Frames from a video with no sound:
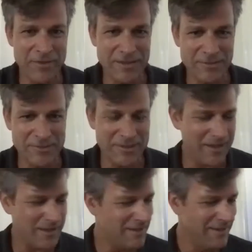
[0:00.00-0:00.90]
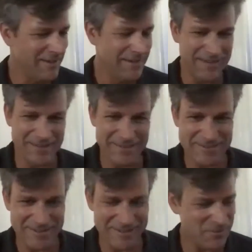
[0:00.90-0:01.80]
you say is,
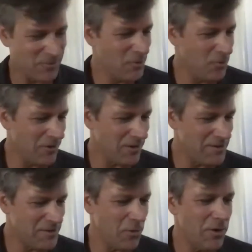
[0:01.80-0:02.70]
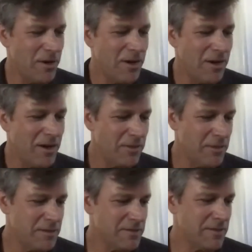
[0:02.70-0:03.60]
is recorded. So
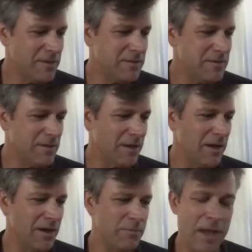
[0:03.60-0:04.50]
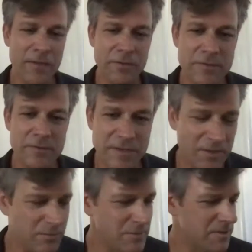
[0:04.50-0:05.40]
this is uh, Matthew
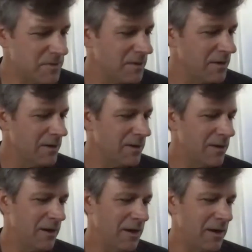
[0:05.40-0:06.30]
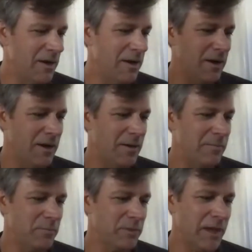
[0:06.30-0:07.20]
Simms.
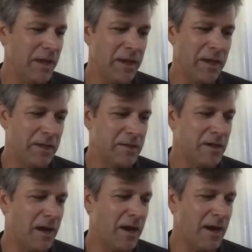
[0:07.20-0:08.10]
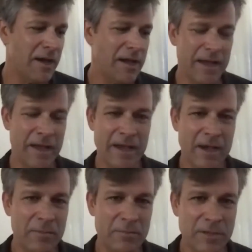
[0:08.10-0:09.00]
Um, and I
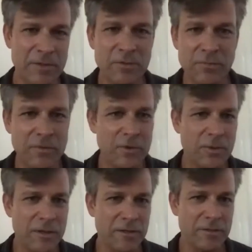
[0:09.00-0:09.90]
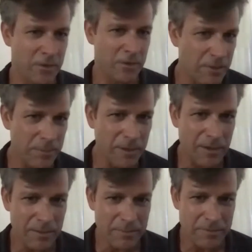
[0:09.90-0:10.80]
am interviewing the dark
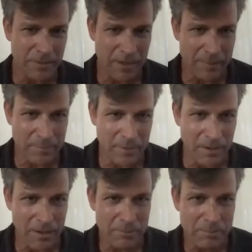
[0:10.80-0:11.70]
Bob and the light Bob,